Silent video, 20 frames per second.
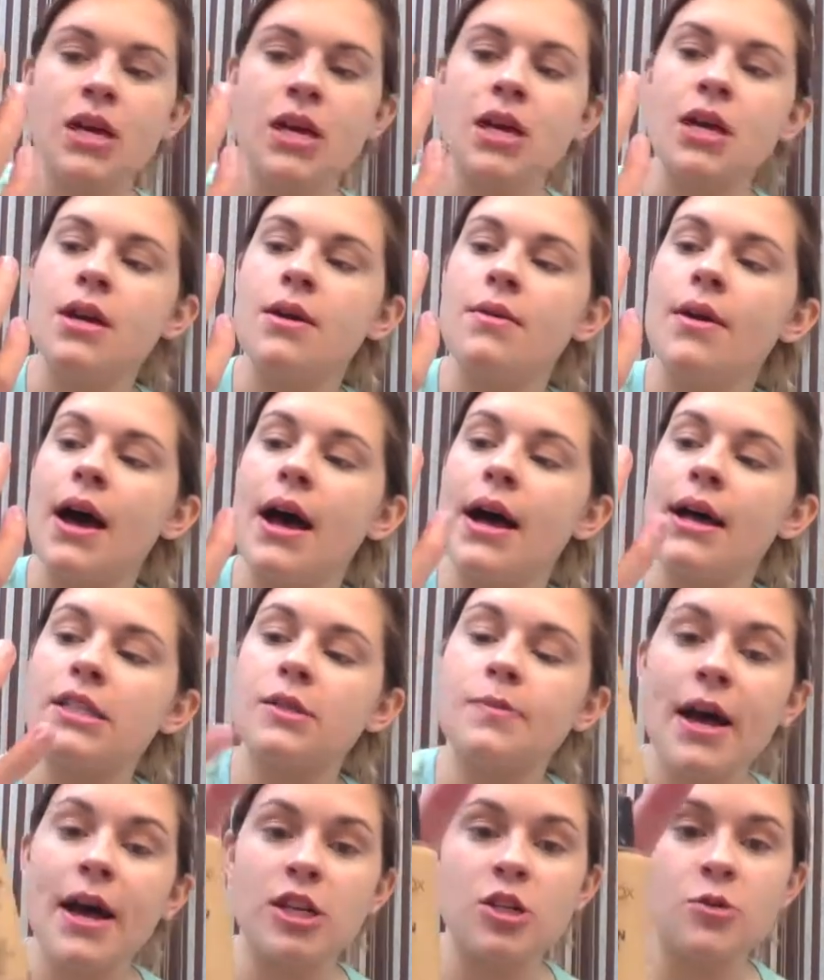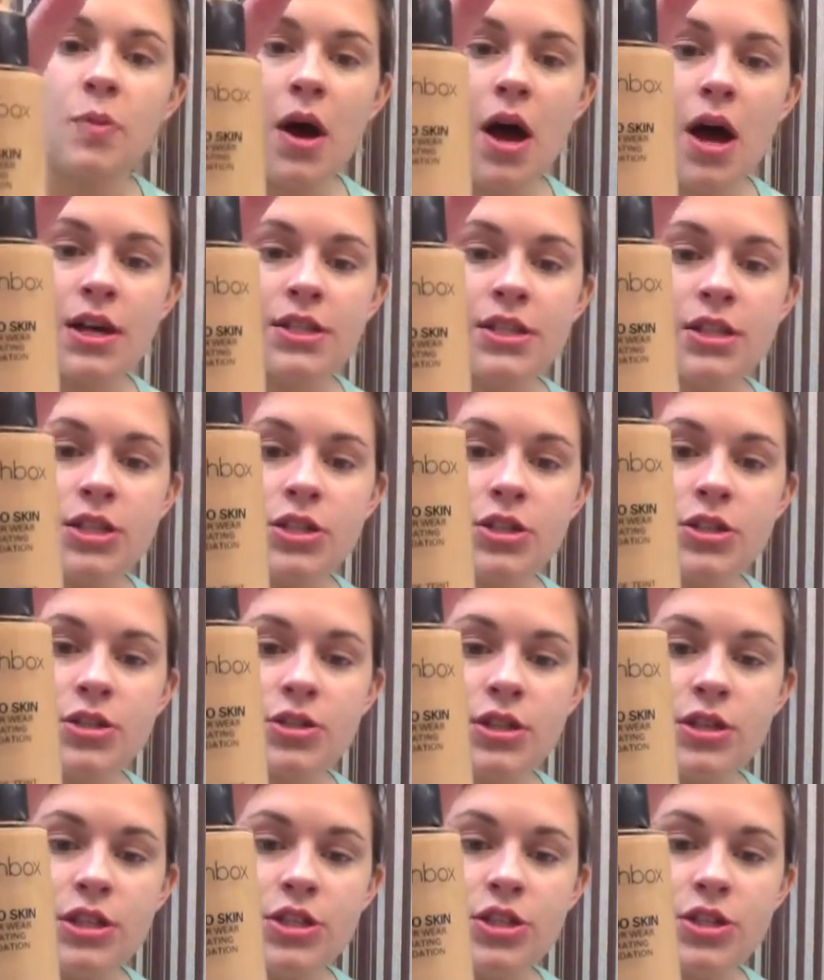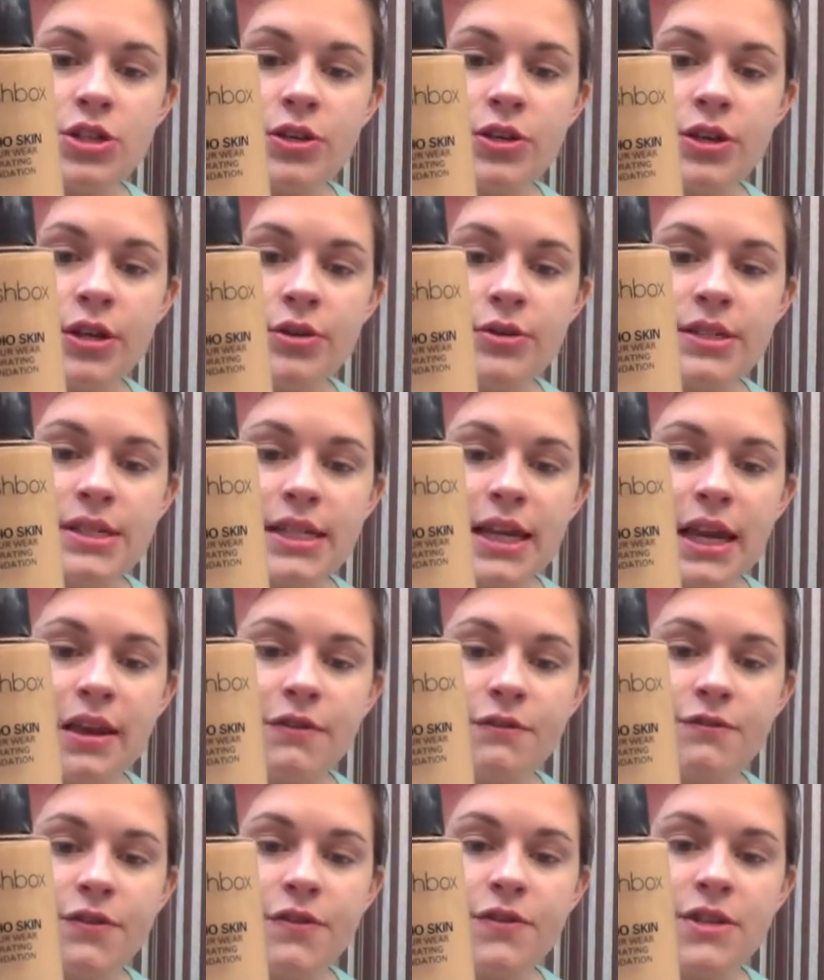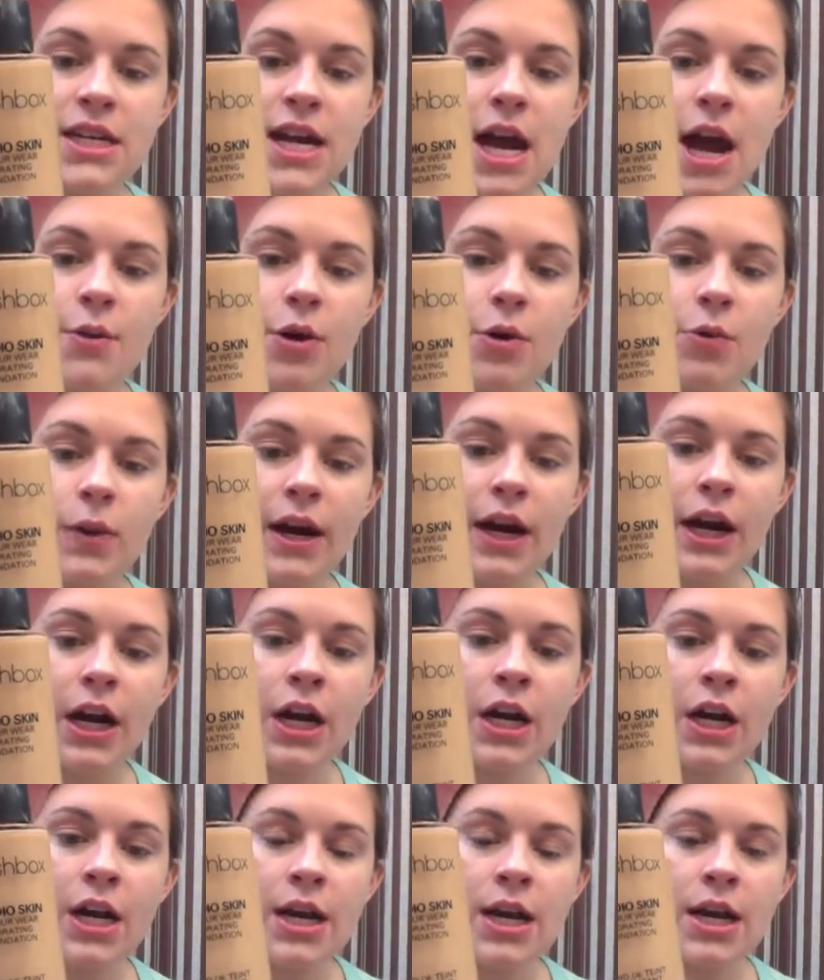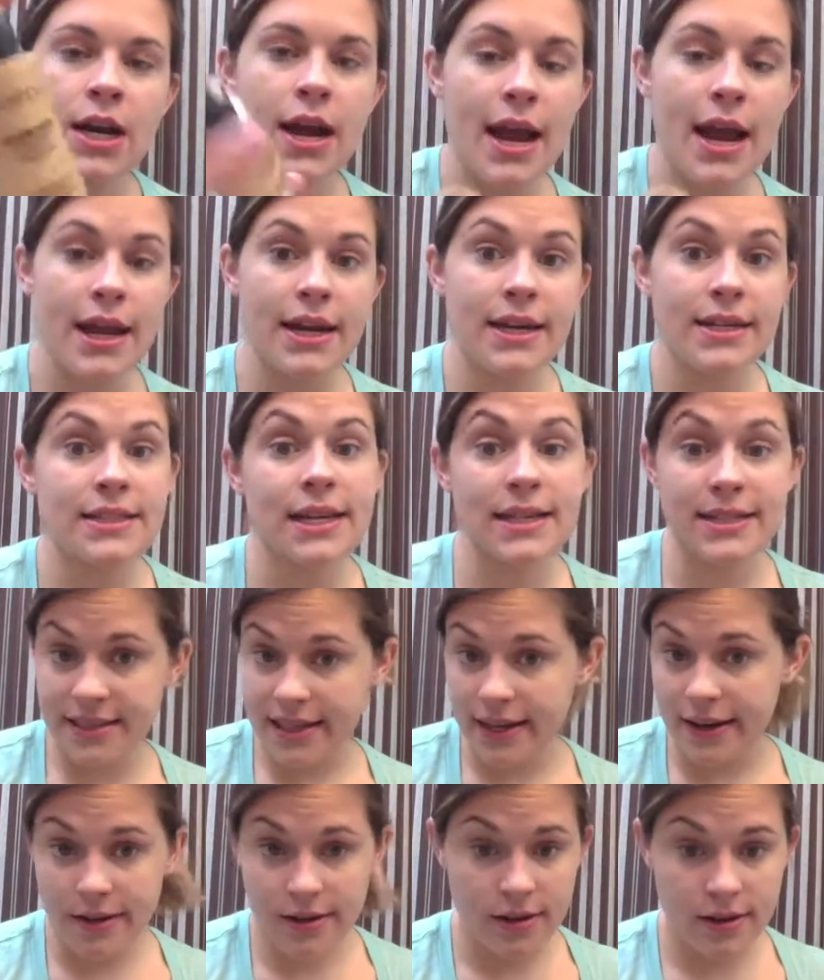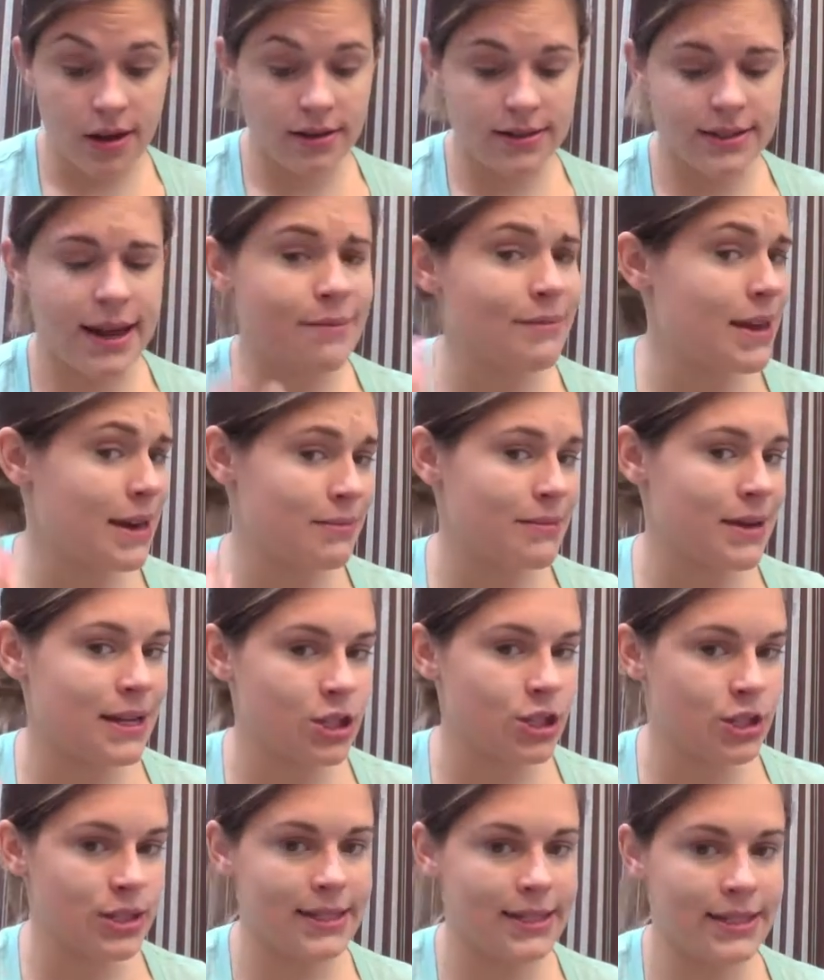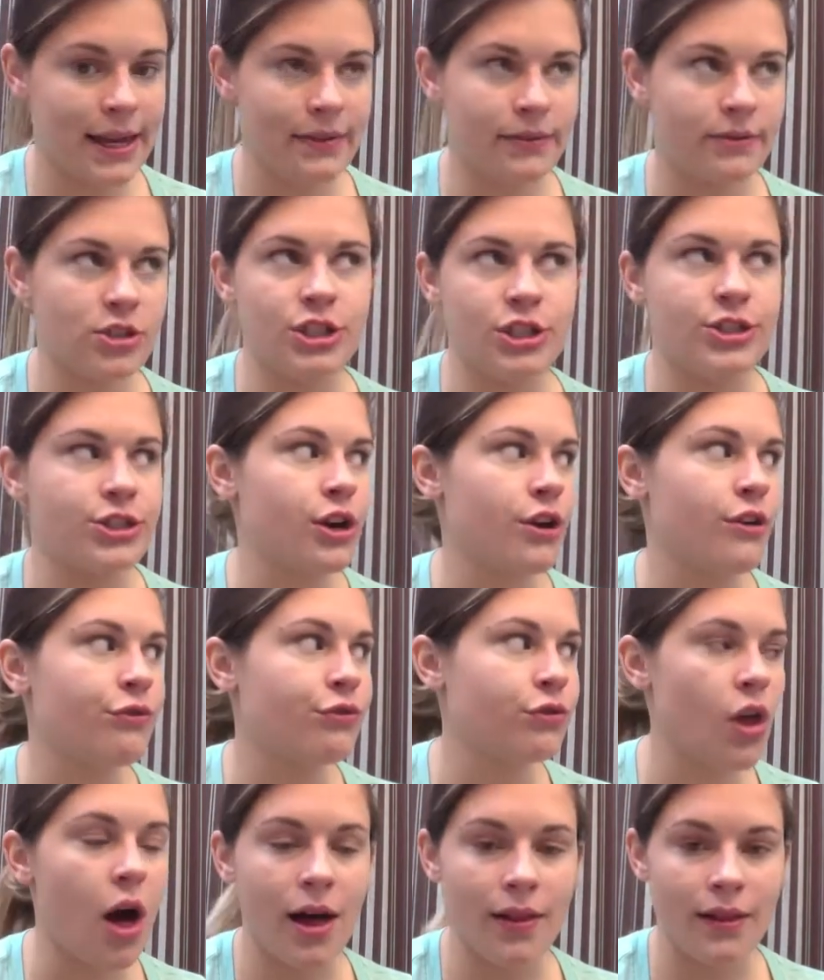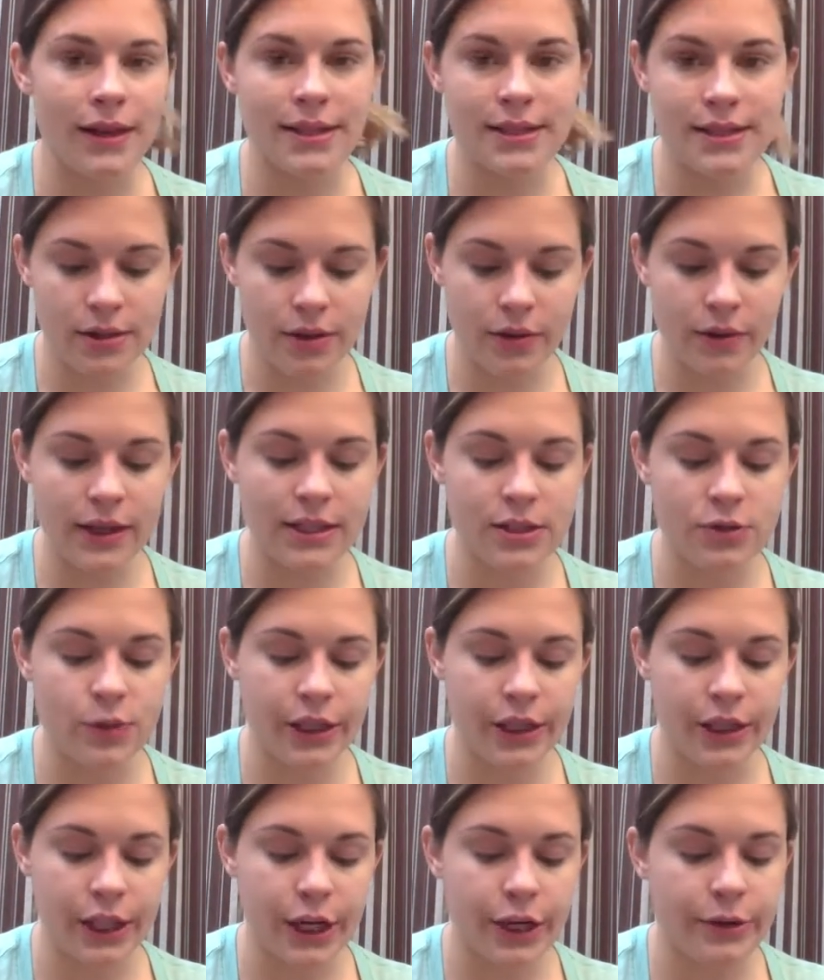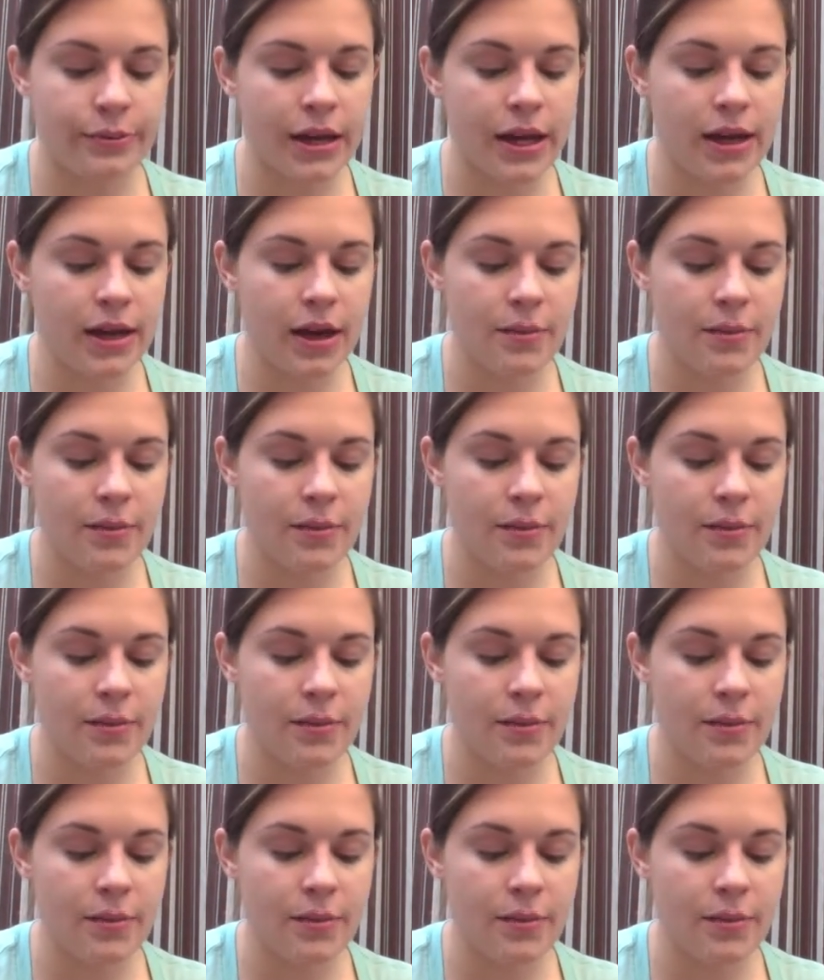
Smashbox, the Studio Skin 15-hour wear, and it does stay on a long time, and it makes your skin just look flawless, so it's really good makeup.